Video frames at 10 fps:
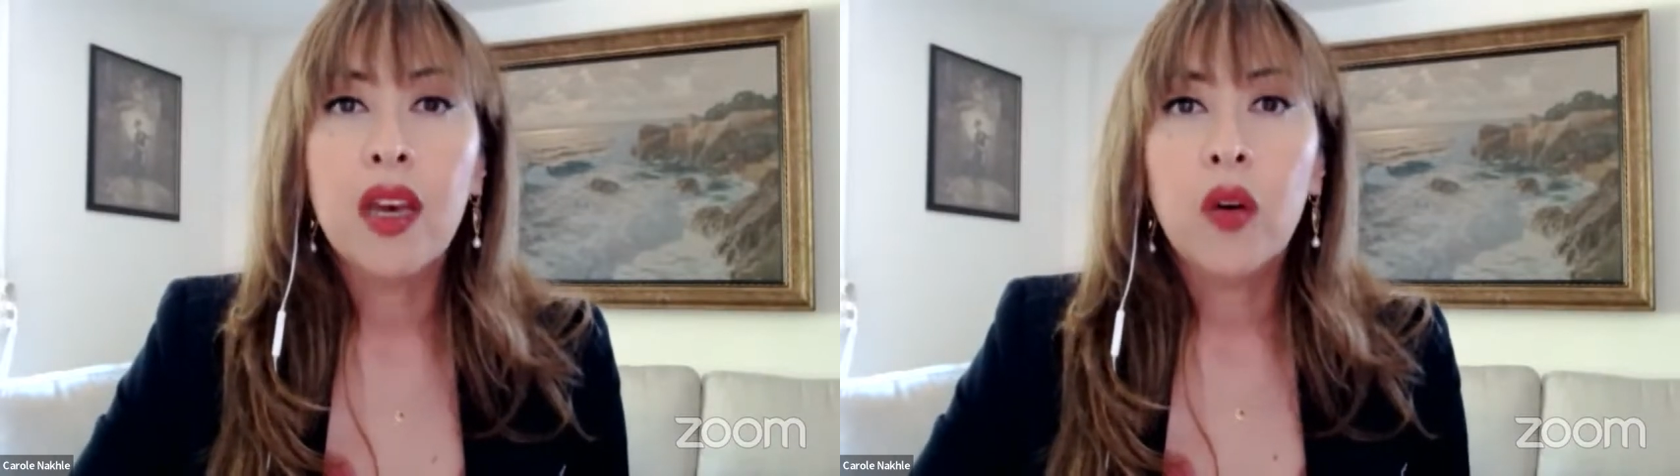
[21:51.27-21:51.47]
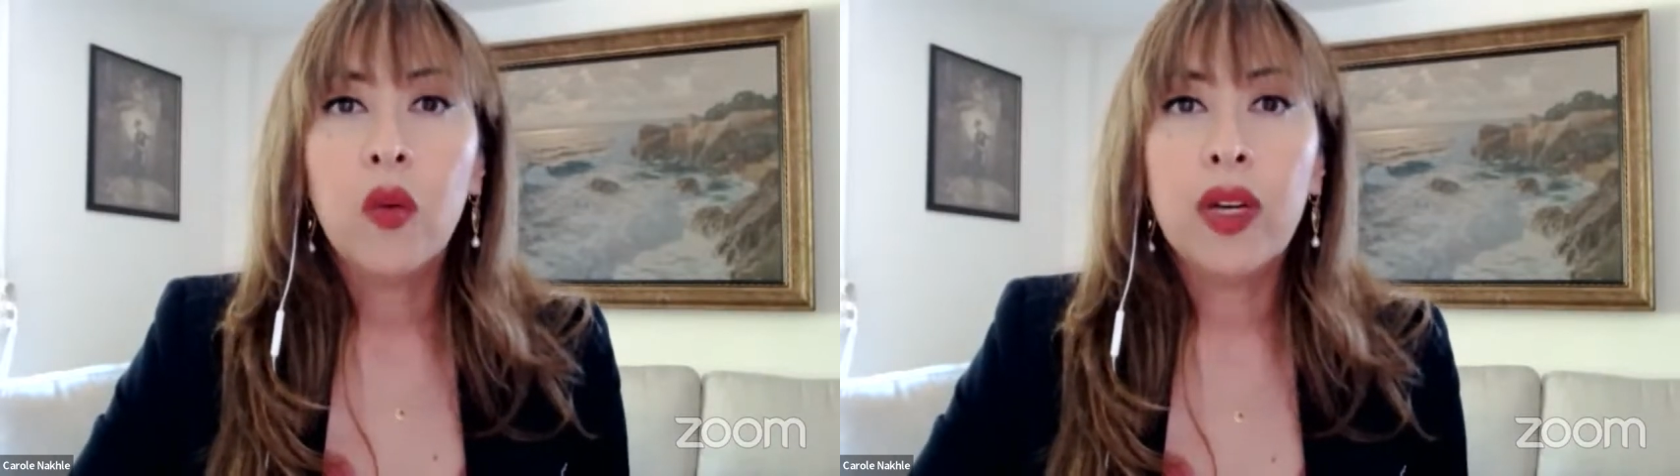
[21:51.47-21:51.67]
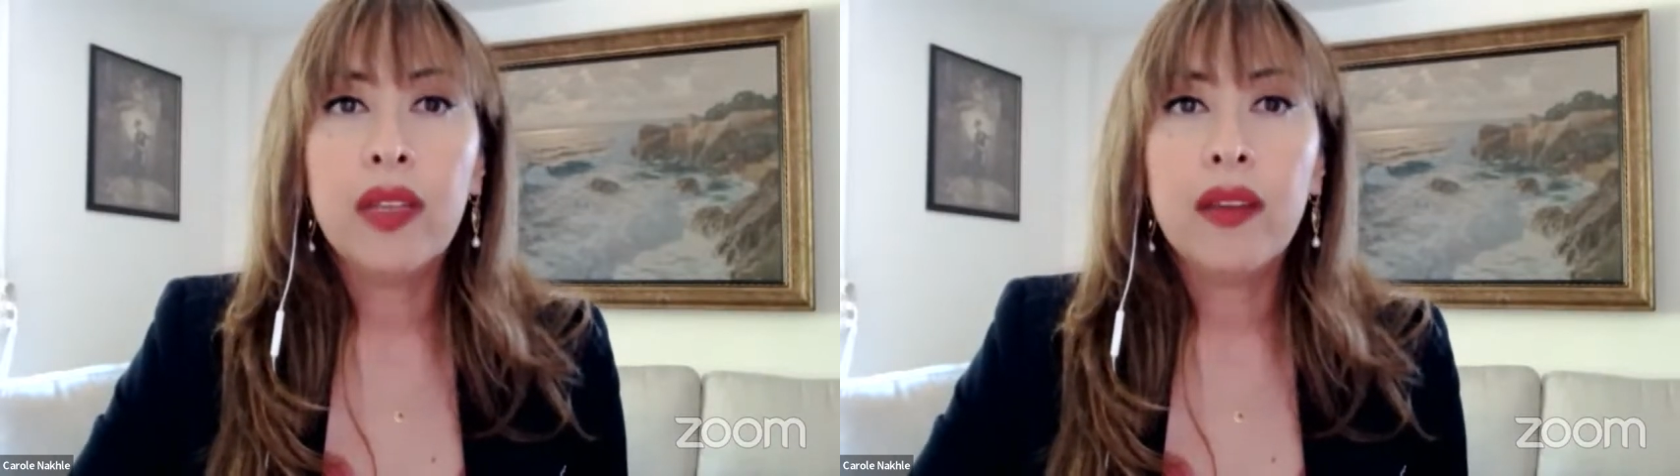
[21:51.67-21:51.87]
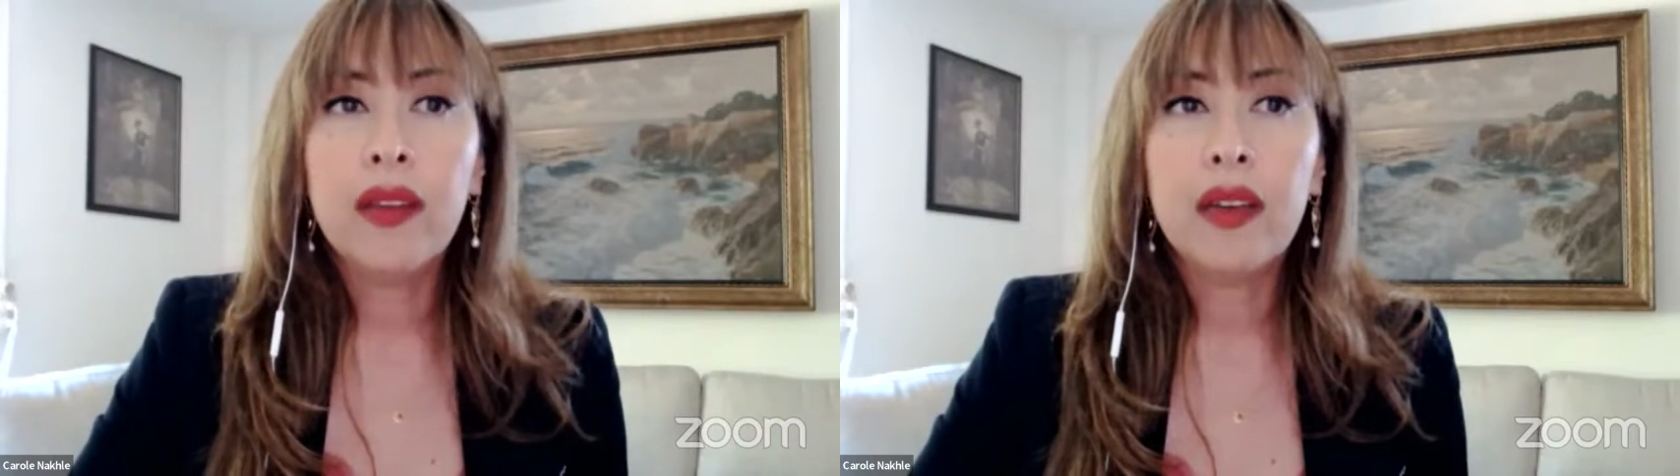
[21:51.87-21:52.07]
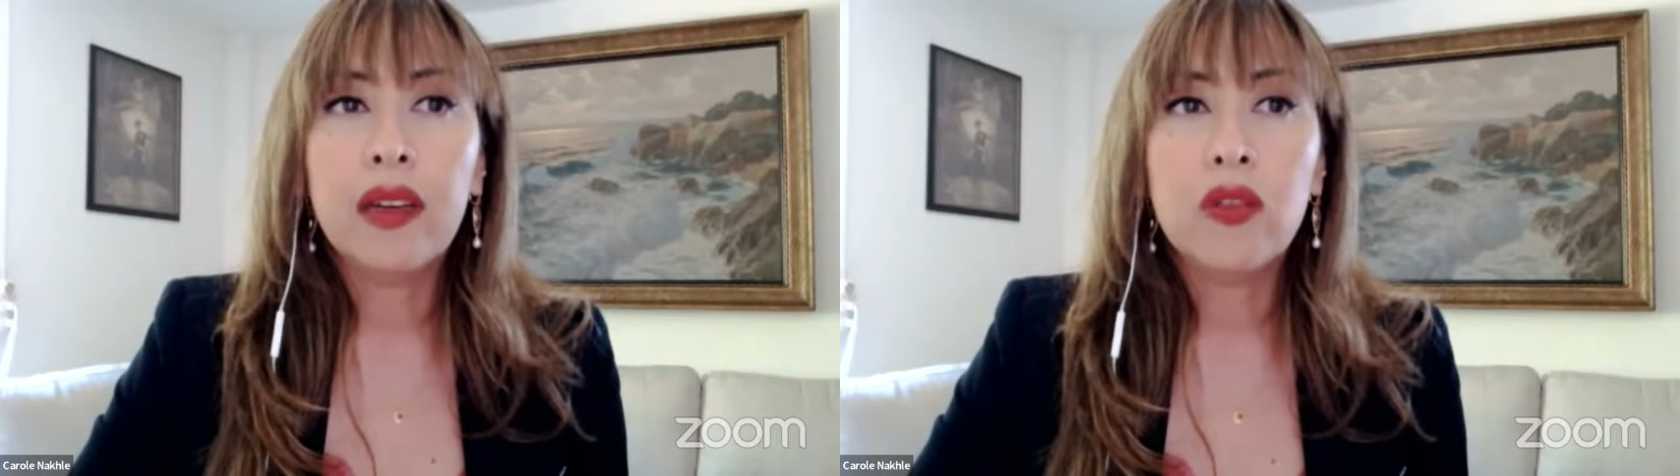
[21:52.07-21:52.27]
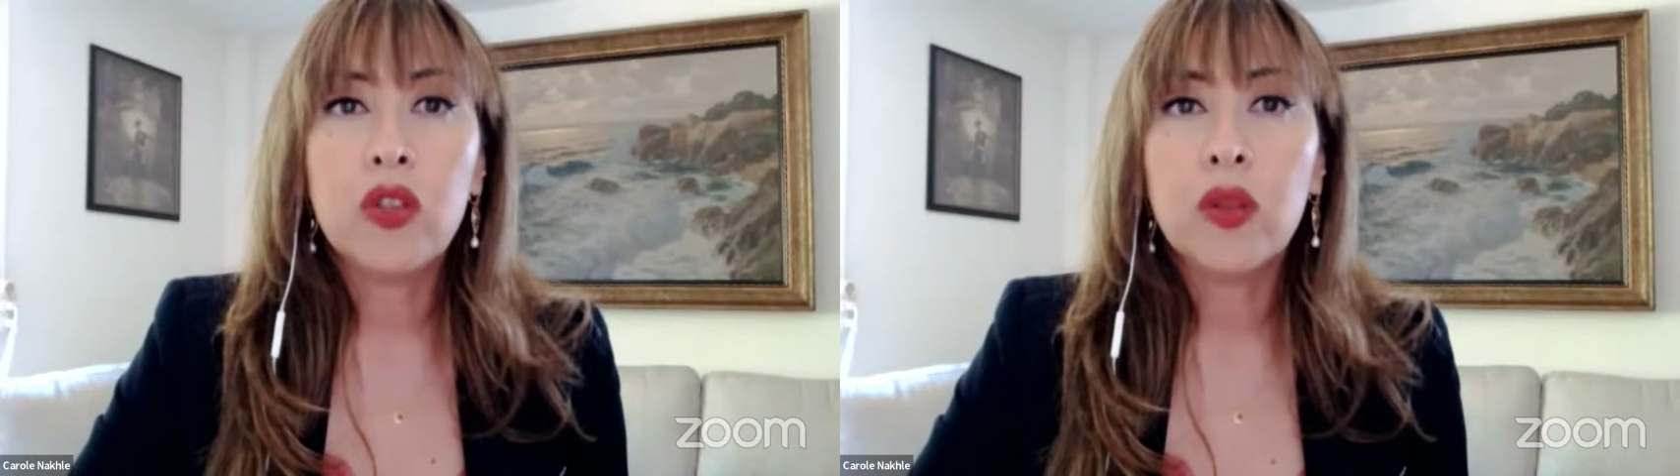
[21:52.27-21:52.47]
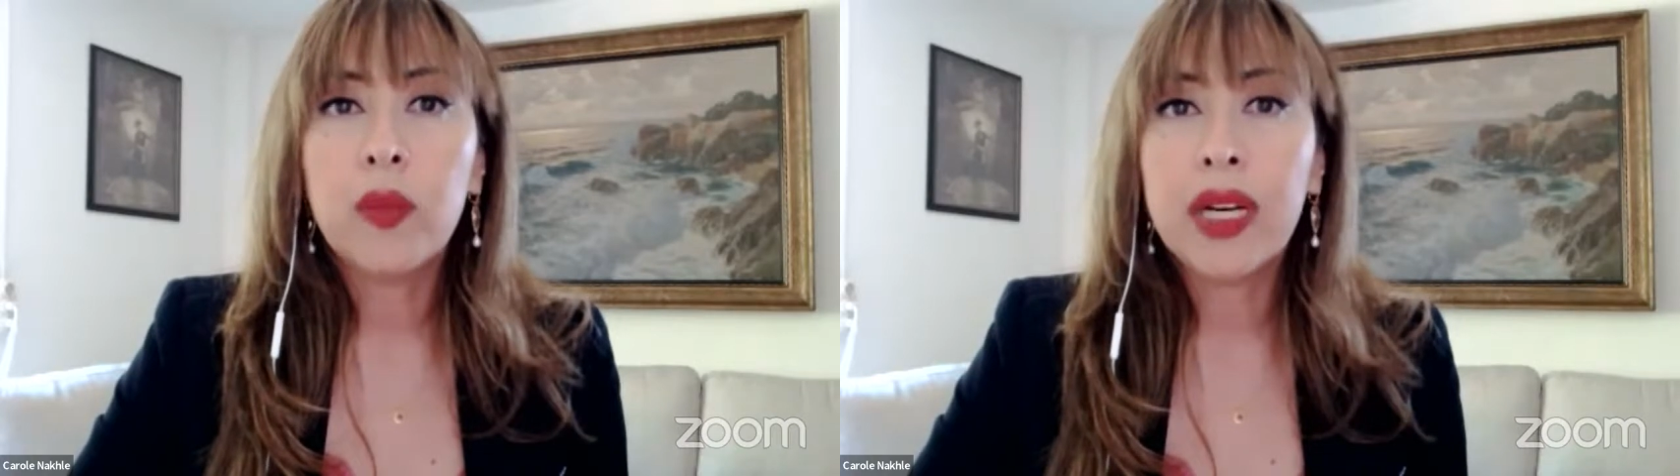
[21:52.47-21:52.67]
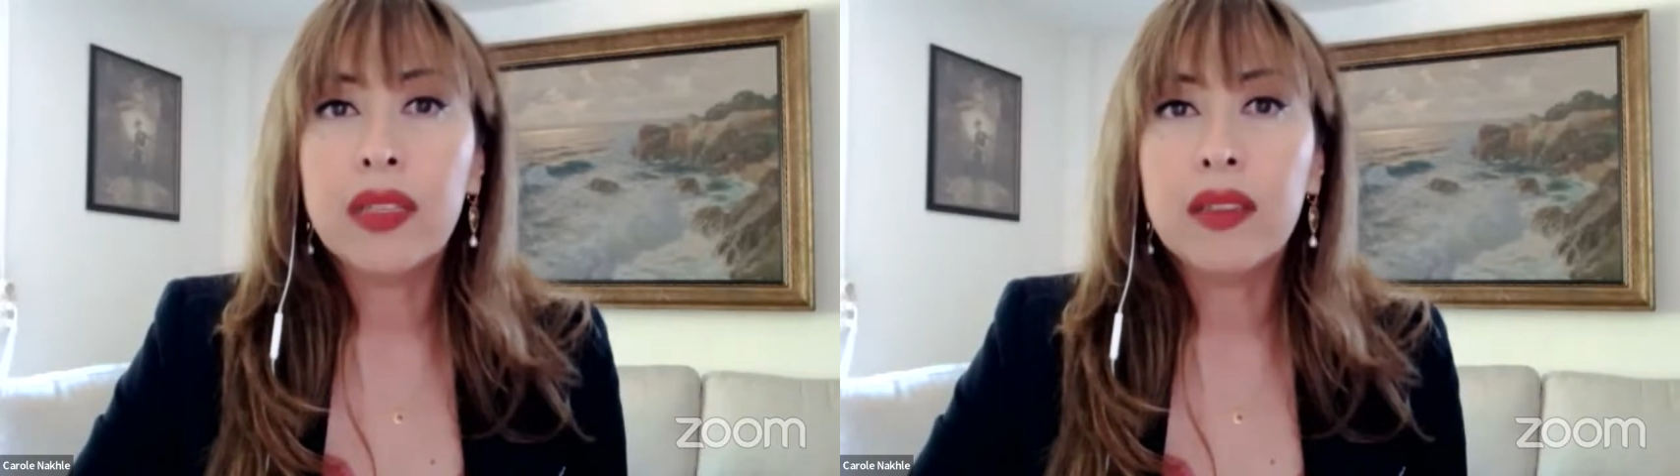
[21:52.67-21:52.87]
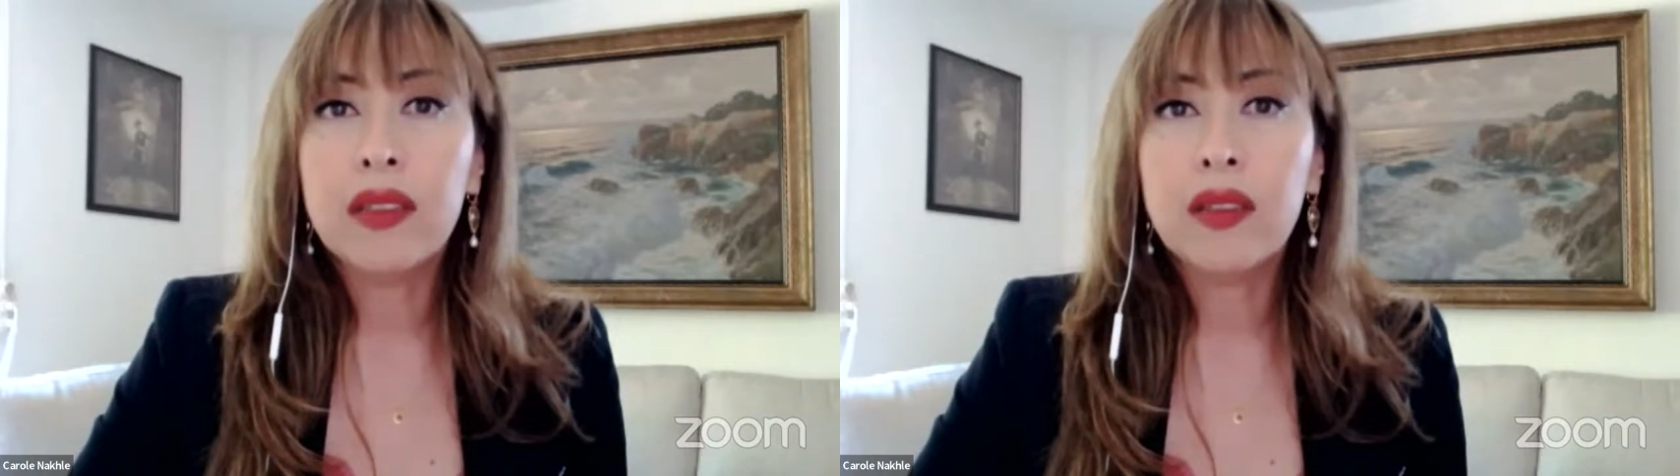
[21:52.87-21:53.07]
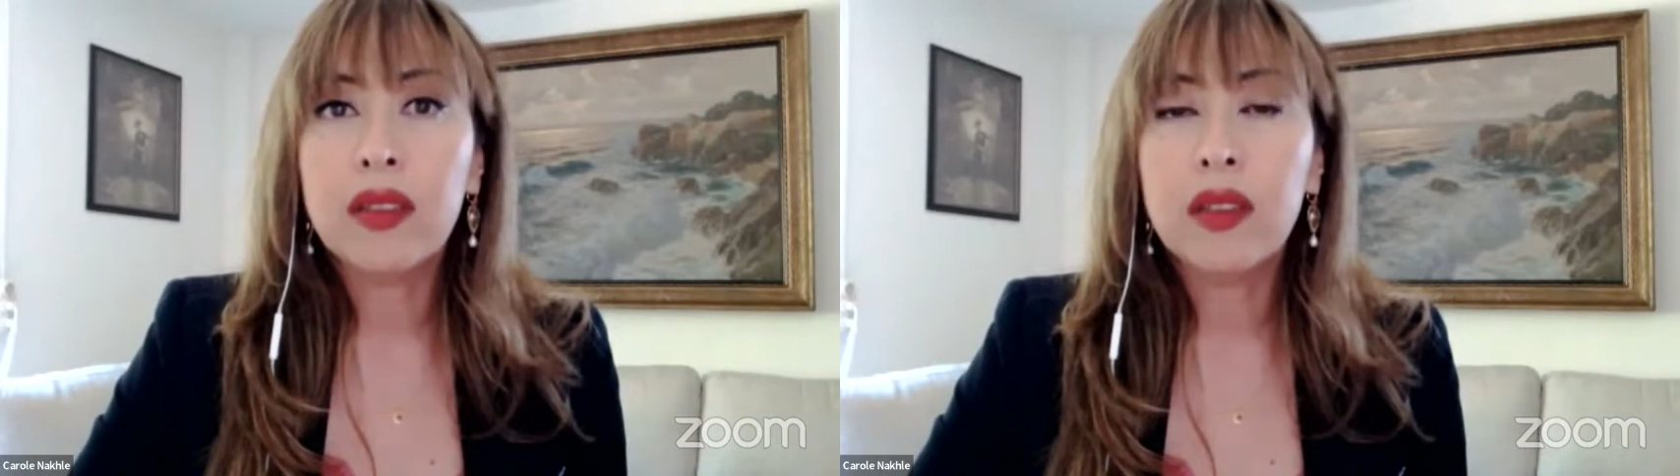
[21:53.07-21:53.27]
when Joe Biden,